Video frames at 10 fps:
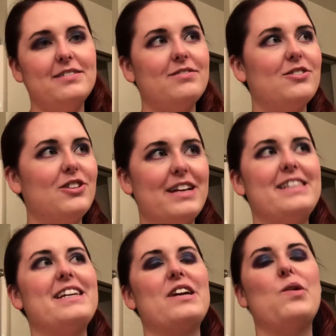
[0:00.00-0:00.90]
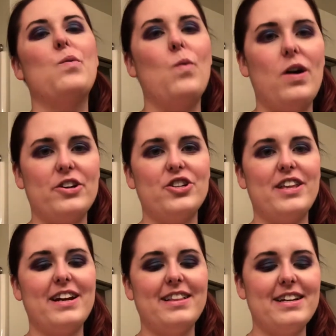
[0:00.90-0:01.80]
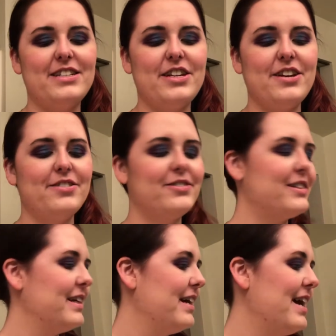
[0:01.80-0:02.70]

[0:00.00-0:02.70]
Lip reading: cleansing wash that I like to use.